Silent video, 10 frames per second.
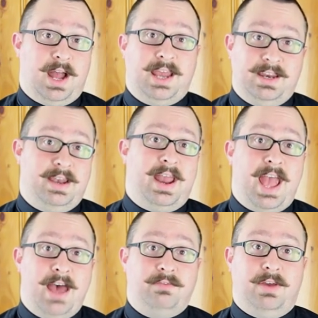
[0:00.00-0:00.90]
and I didn't
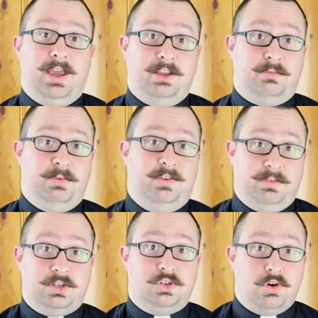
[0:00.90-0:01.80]
have a
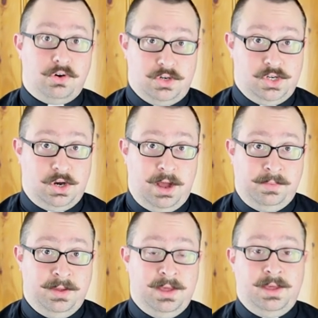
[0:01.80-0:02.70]
specific church job.